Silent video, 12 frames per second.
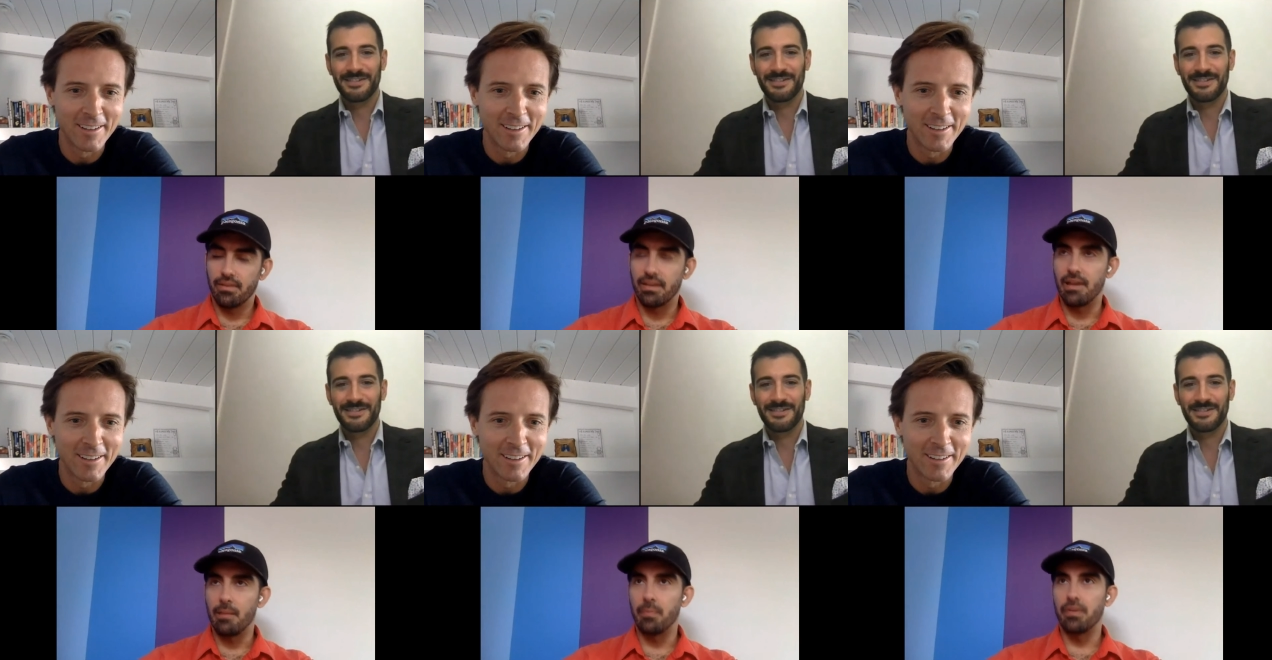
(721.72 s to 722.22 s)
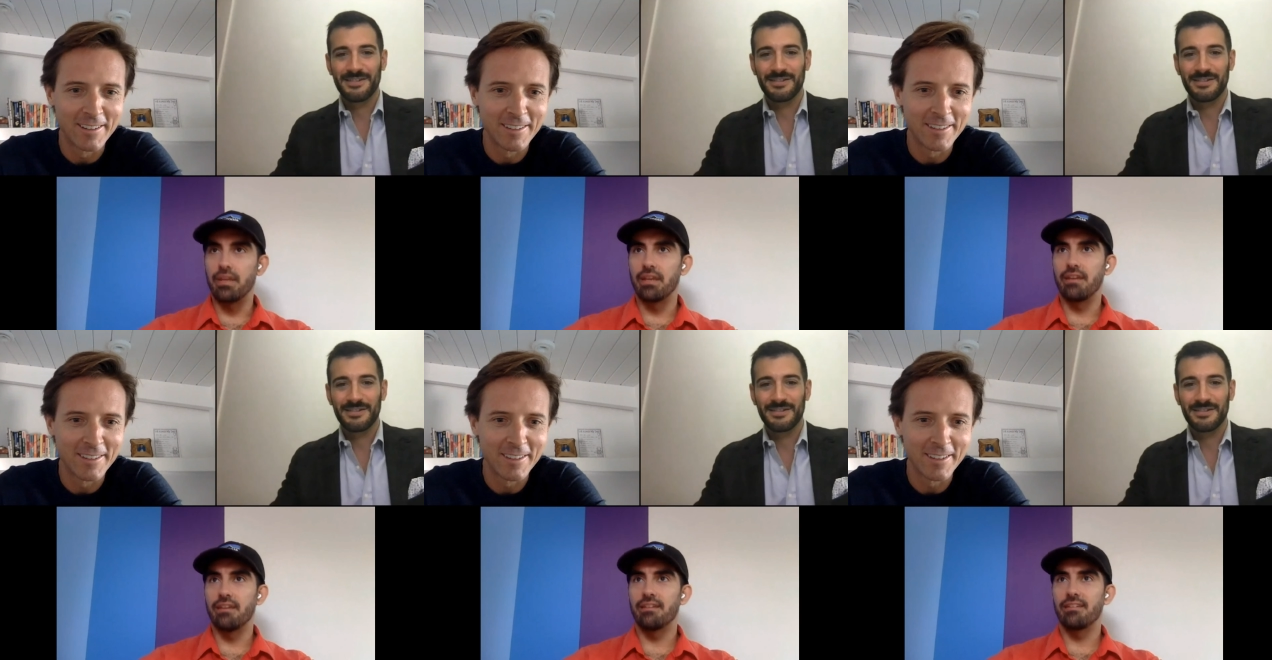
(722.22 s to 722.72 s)
Speaker 1: the
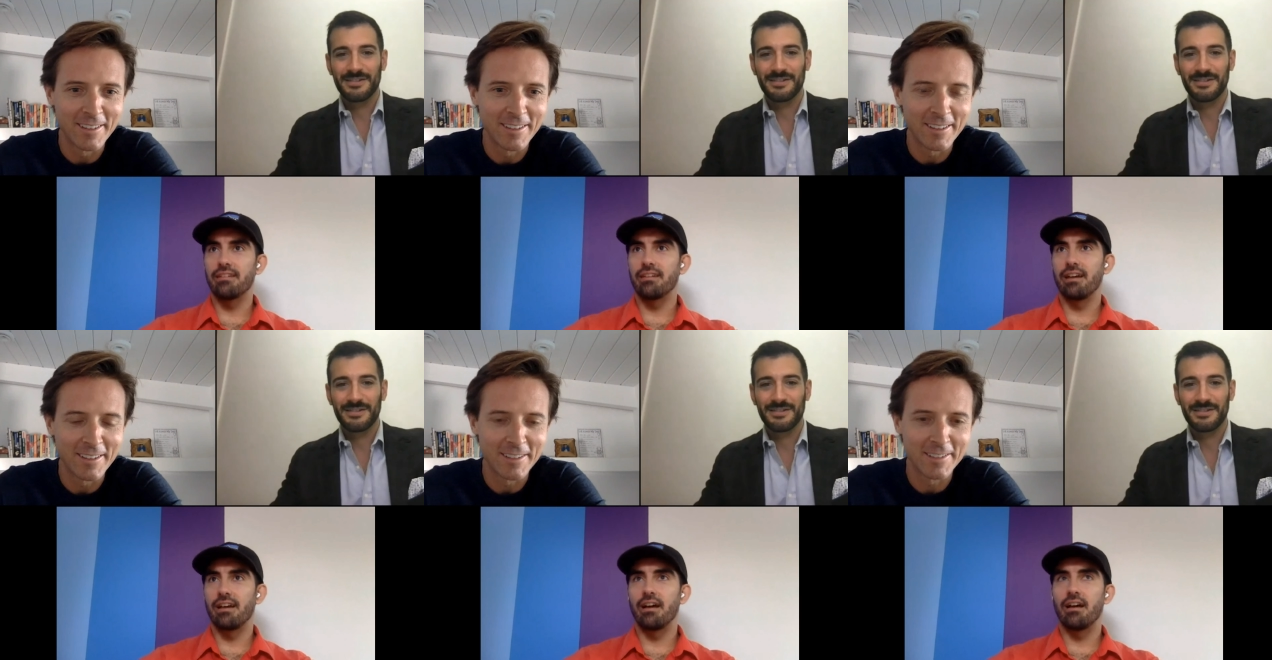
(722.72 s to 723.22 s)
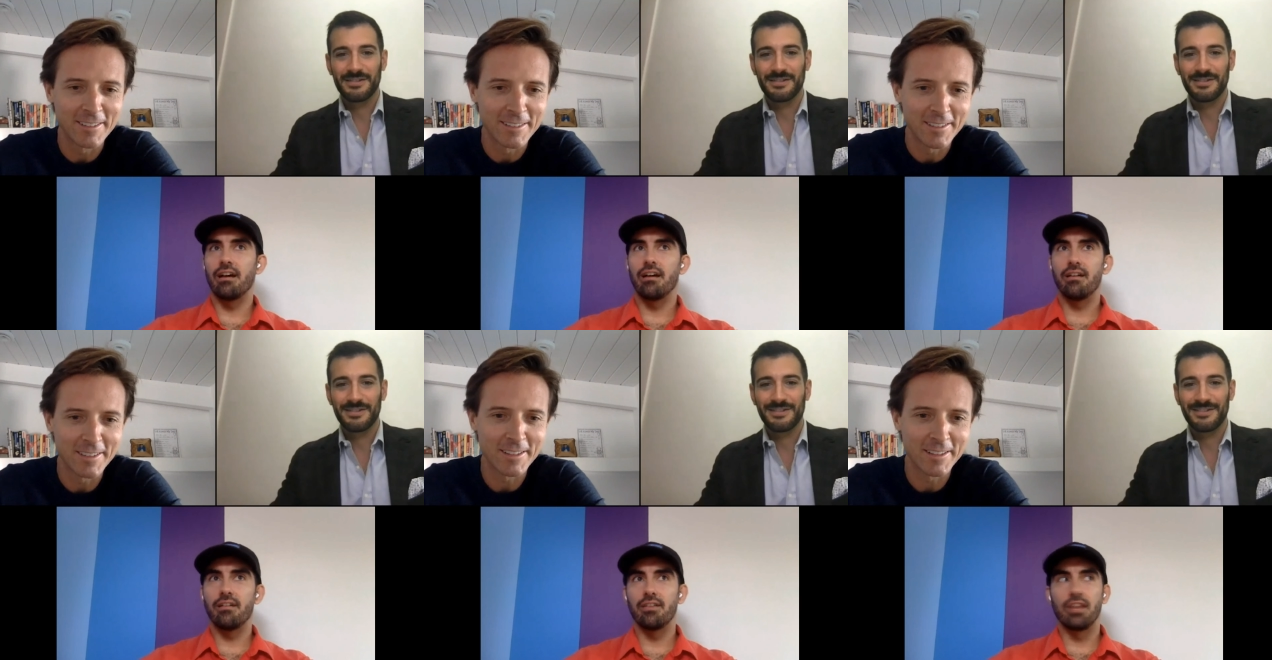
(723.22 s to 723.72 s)
company,
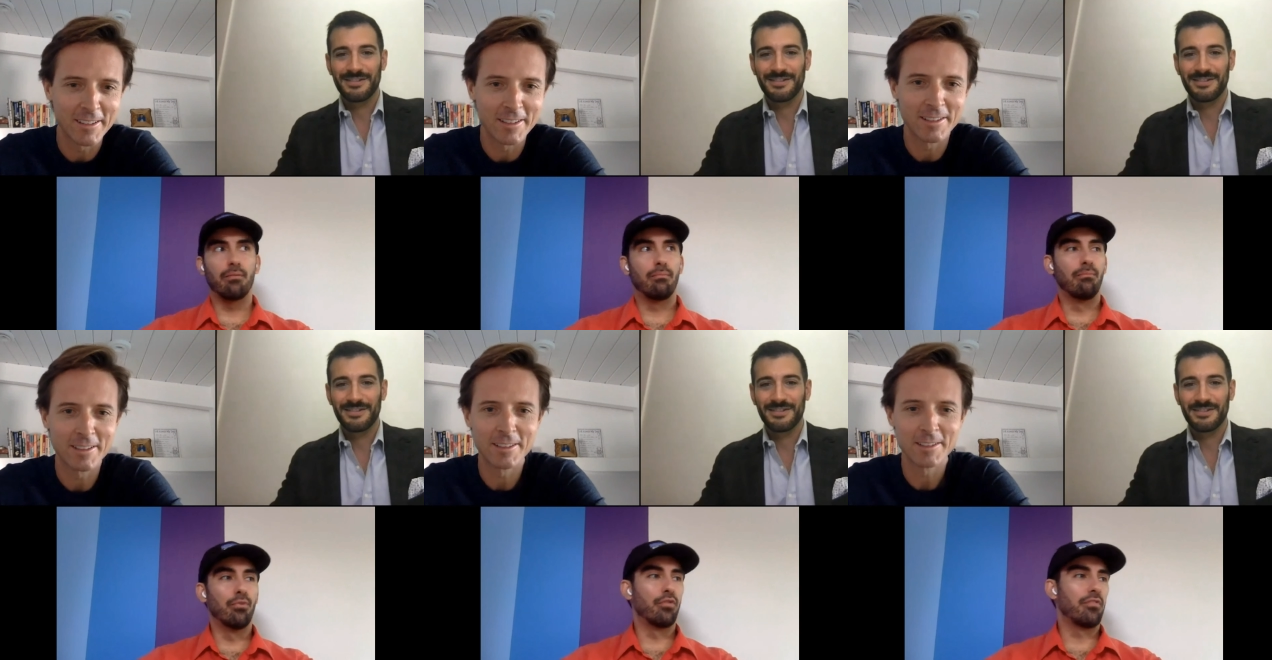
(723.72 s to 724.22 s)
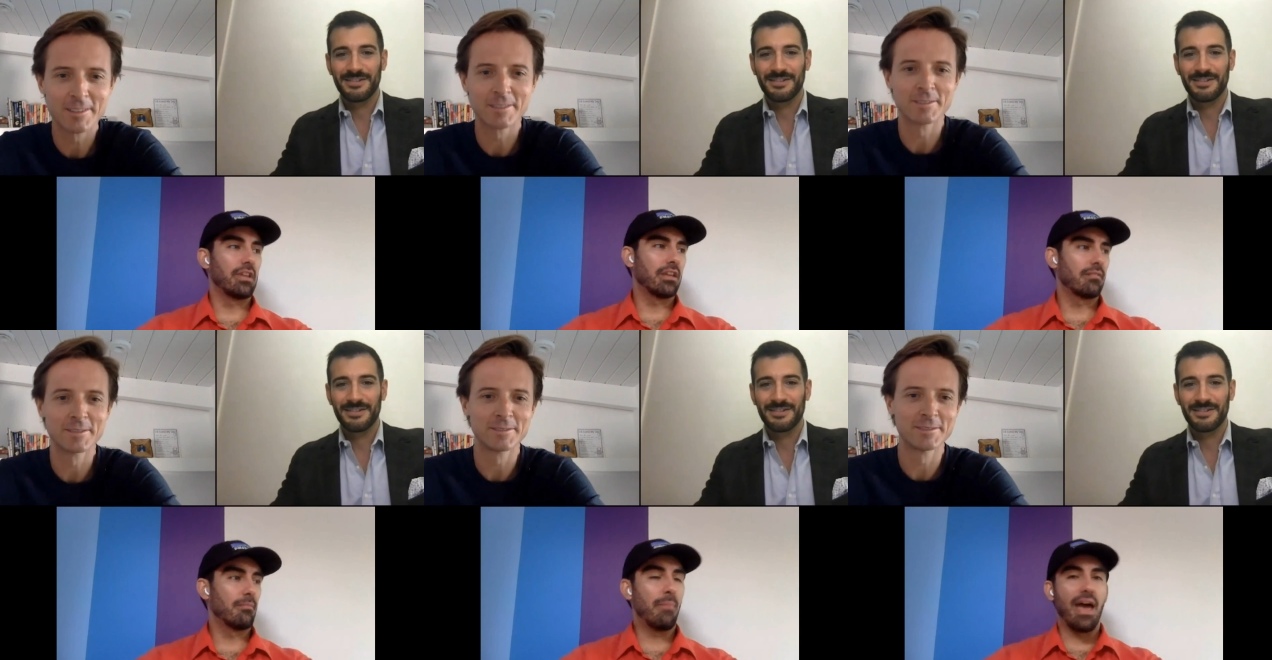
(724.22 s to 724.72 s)
uh, you know,
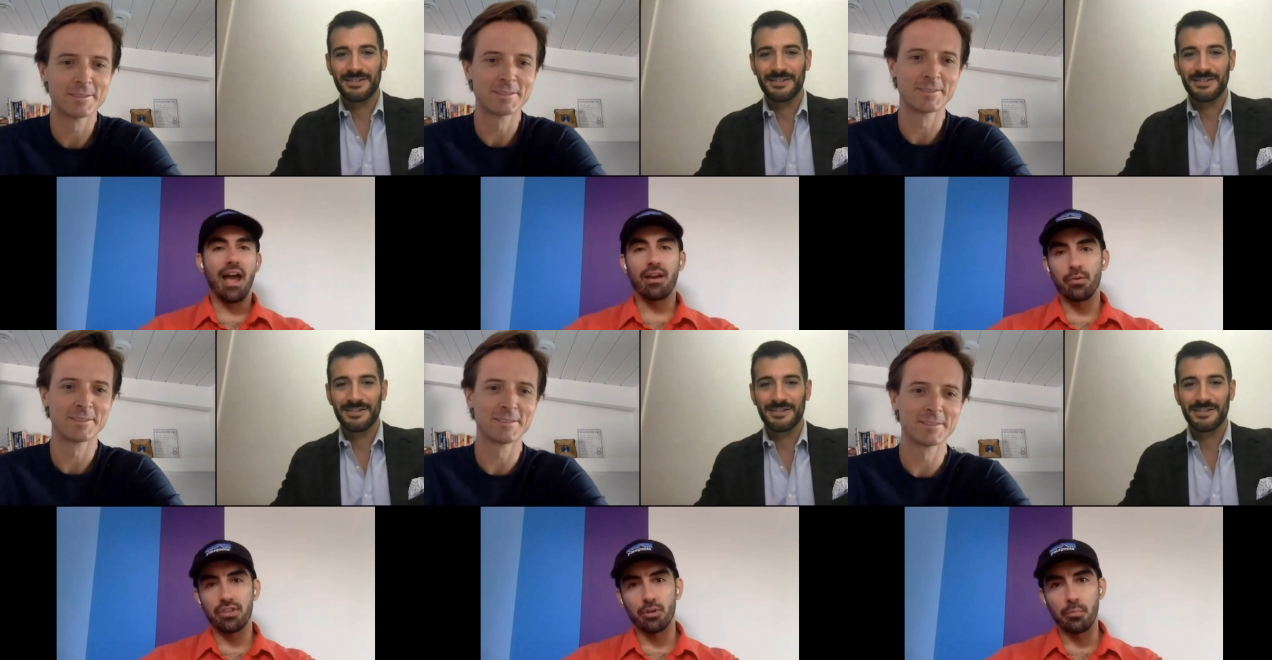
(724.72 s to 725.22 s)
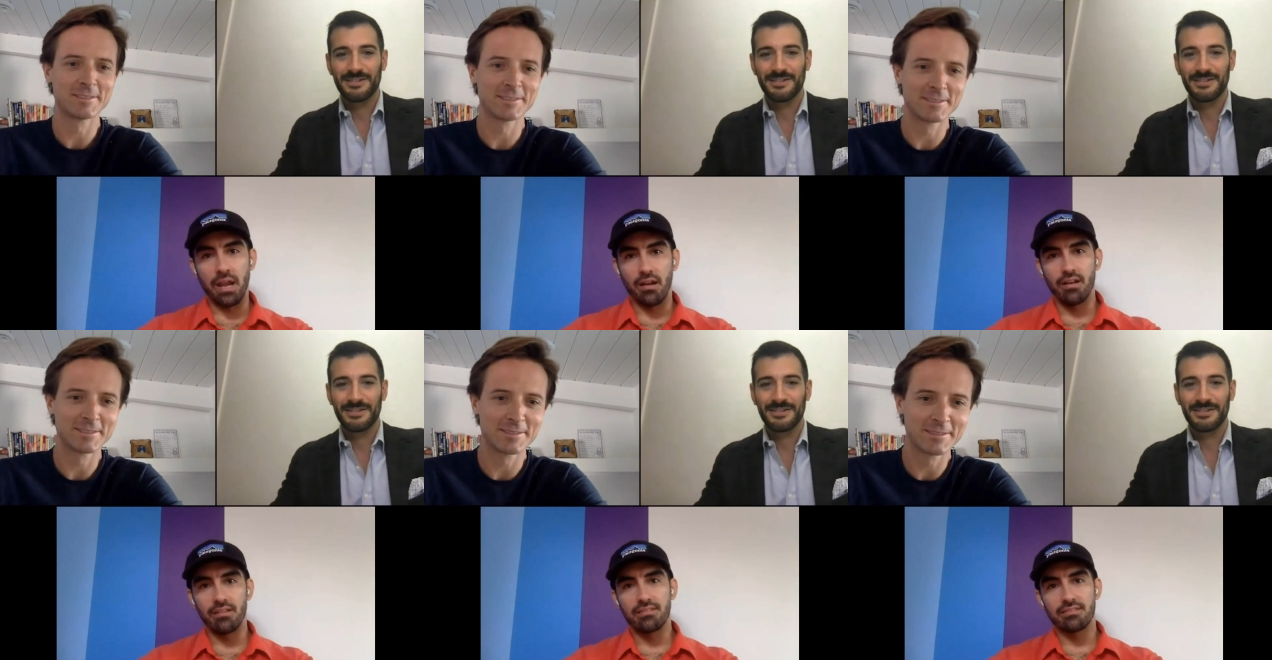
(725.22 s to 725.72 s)
moving back with your
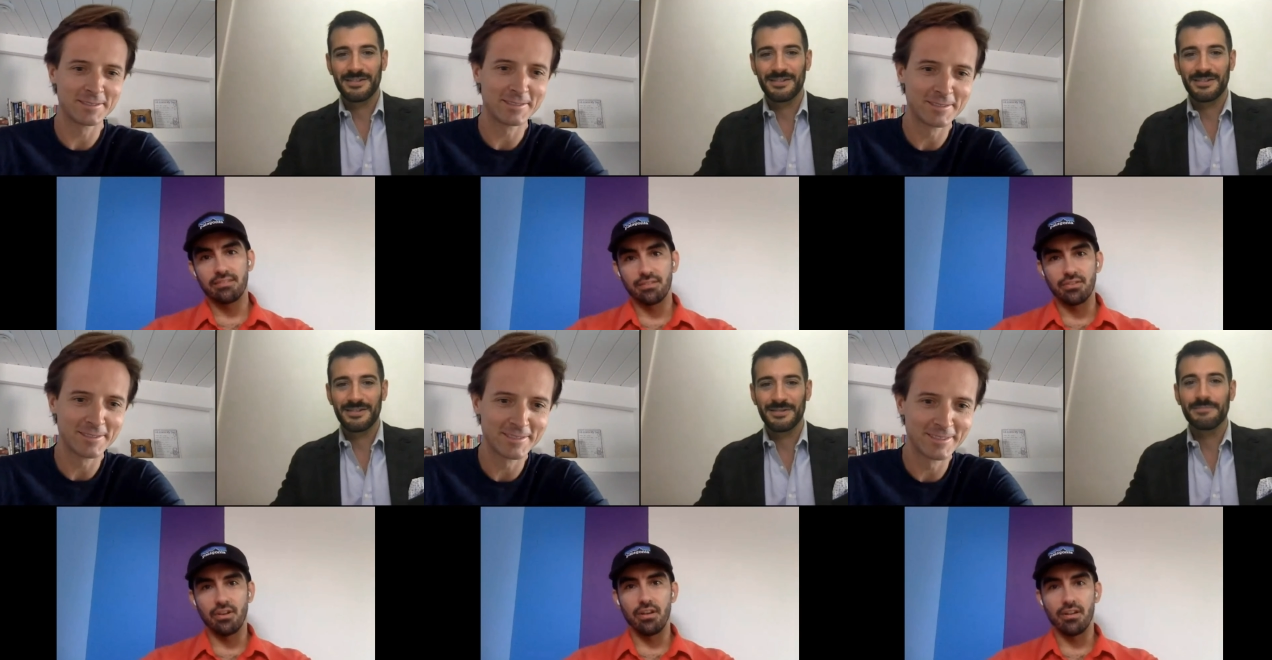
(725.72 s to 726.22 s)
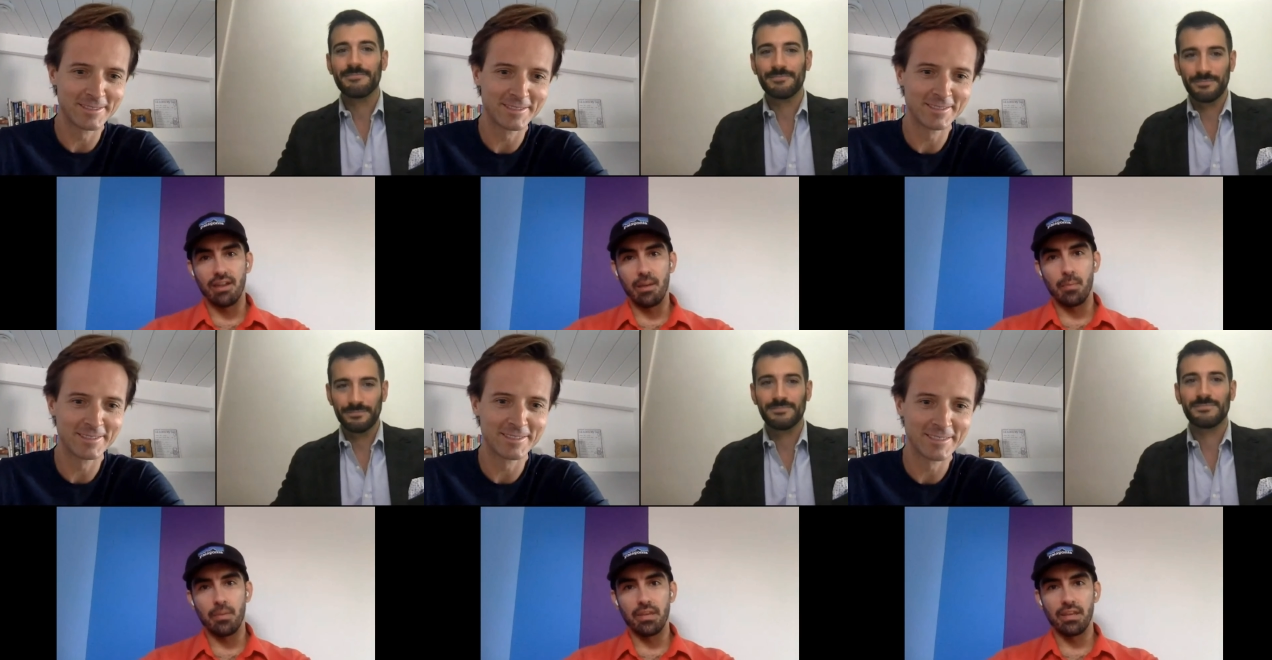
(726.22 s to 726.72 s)
parents to start your
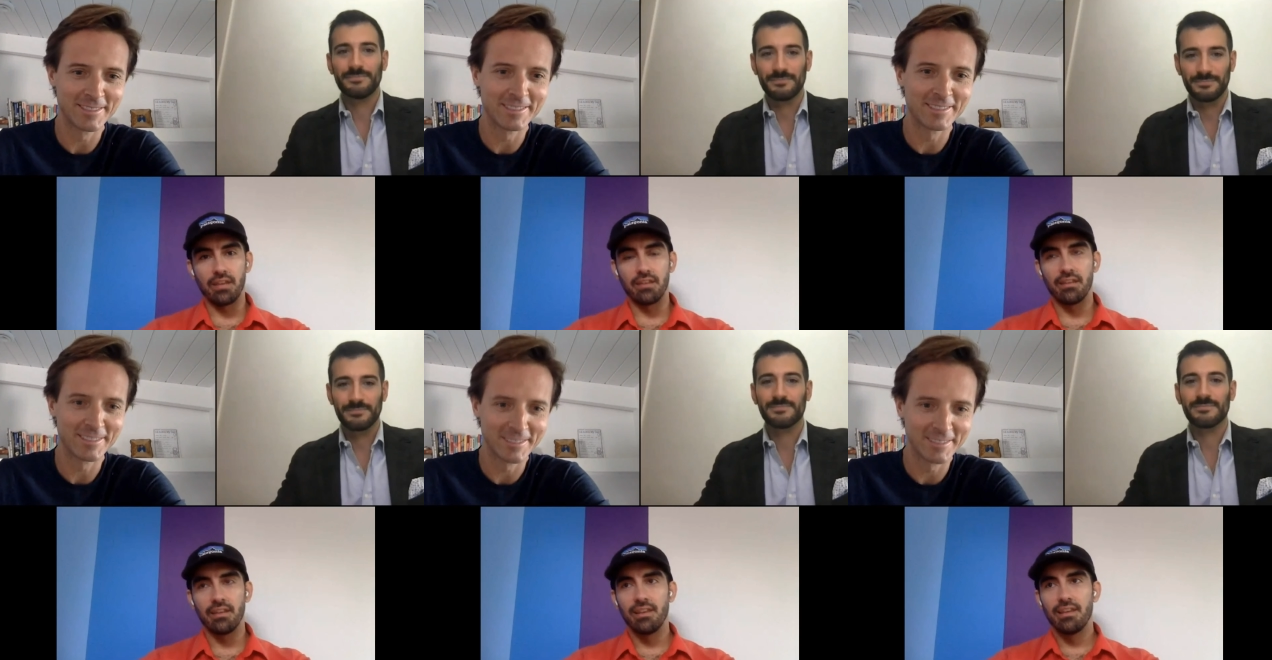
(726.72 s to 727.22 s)
company and